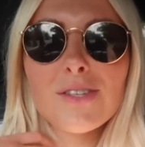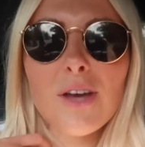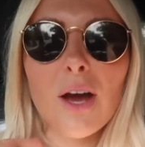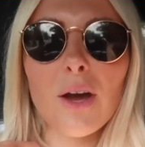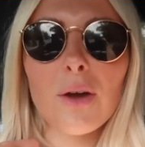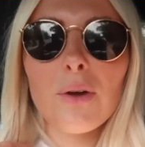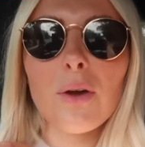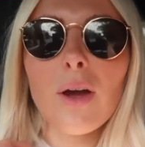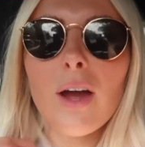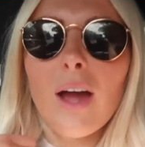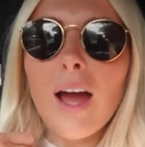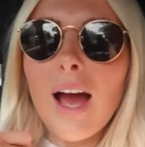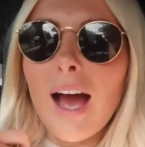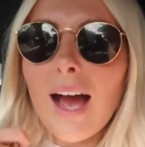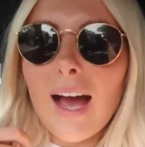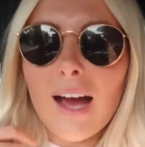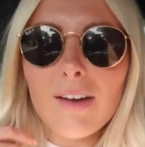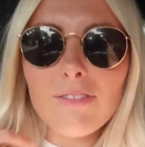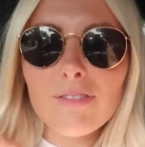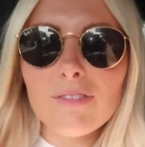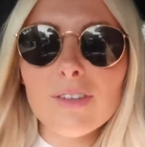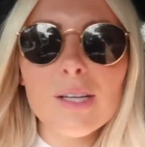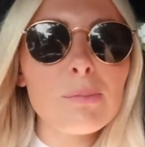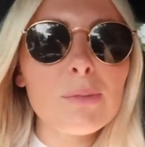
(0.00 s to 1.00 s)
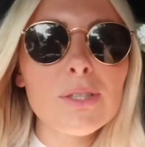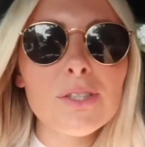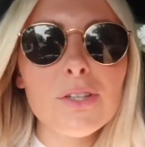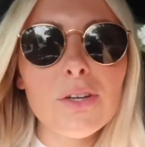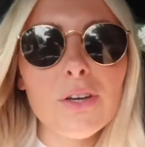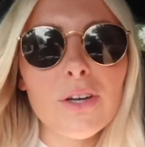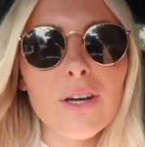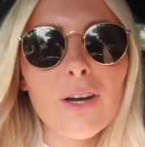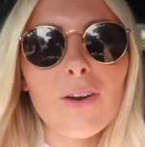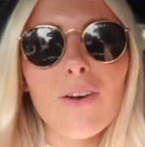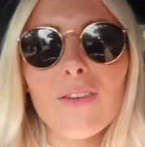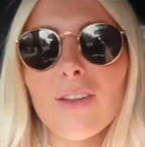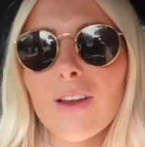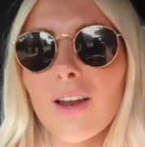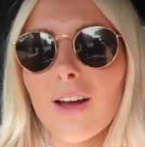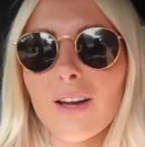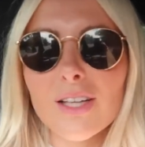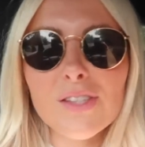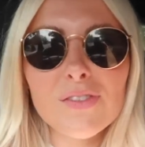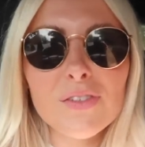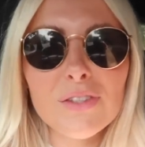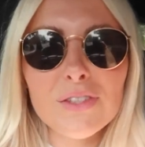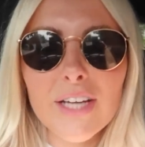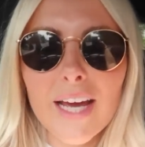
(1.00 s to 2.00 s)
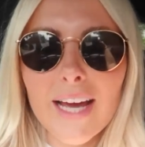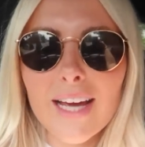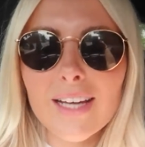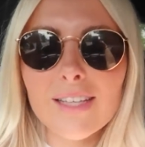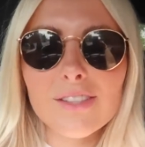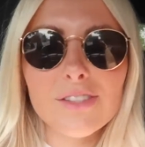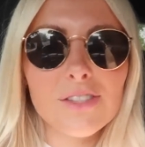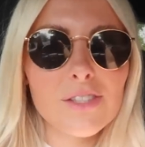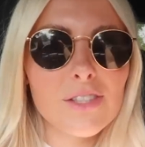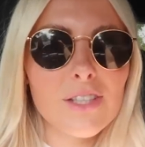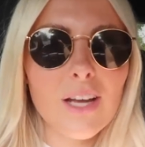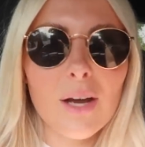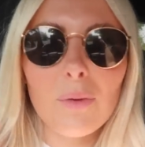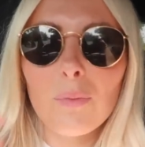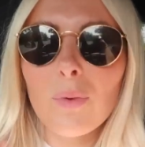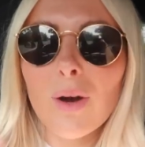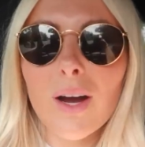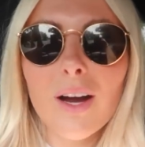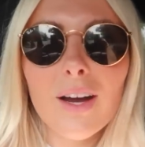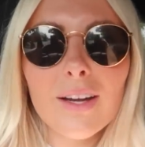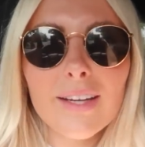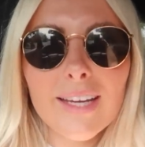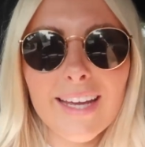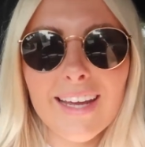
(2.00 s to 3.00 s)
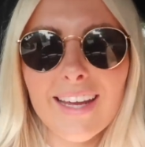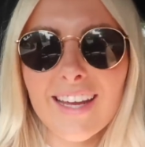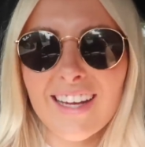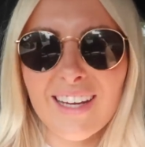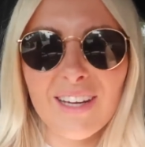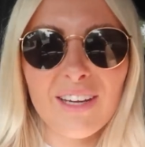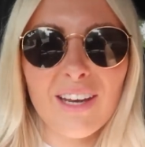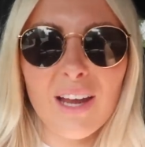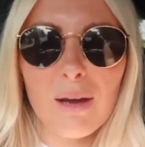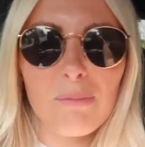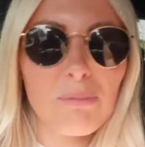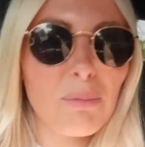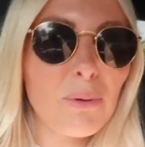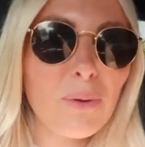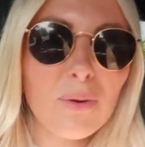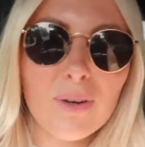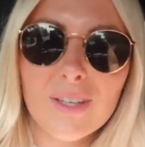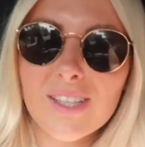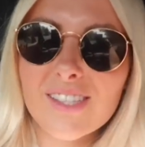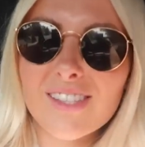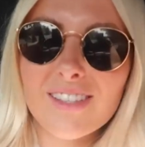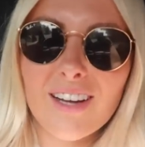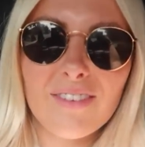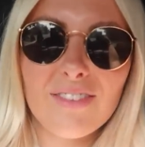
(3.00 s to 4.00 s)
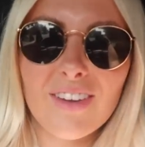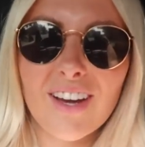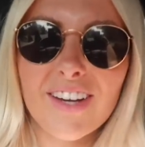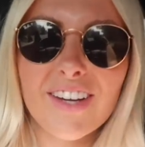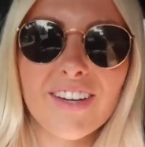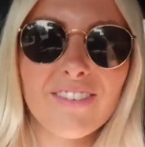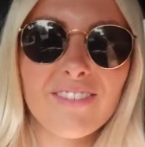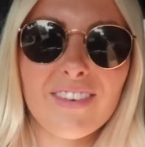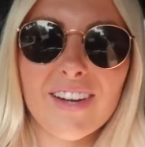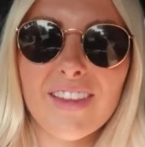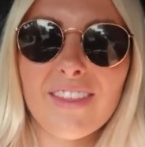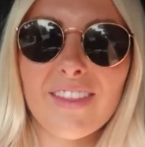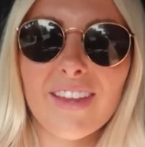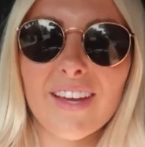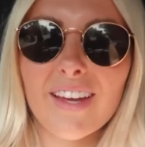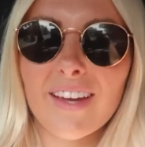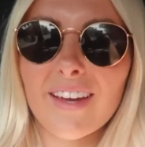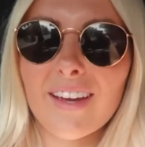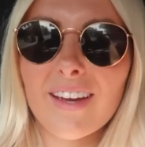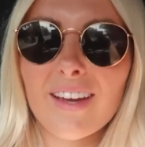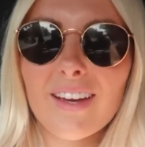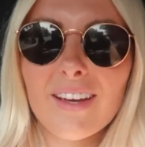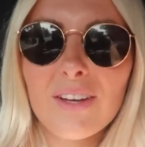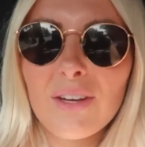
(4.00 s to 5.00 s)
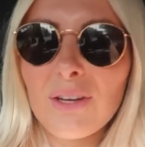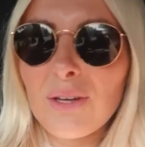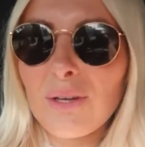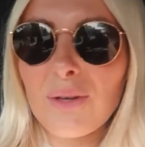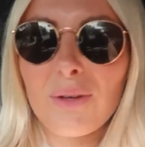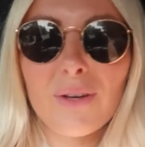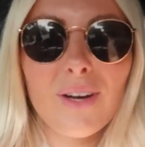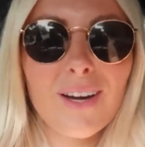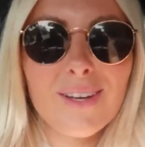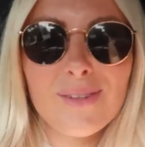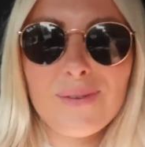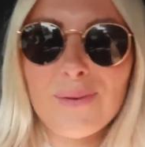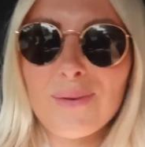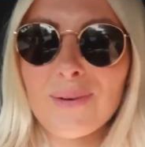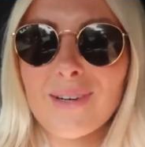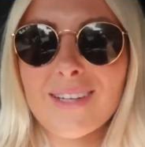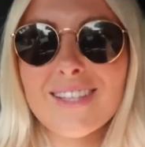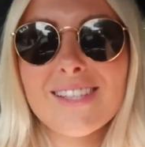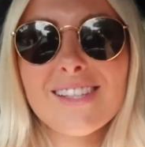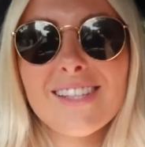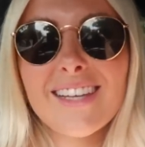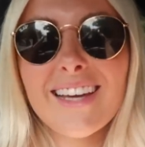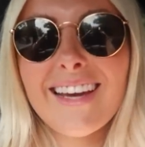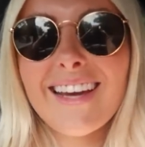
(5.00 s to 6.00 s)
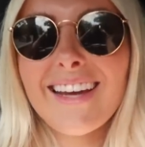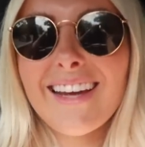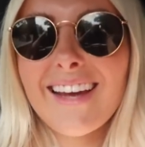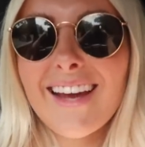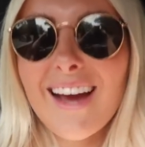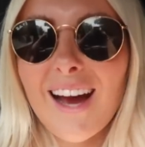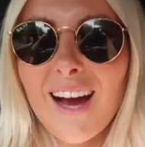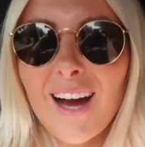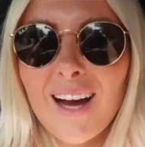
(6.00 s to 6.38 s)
So I haven't really been doing a lot the last few days, just like working and like boring stuff that I didn't really think you guys would want to see.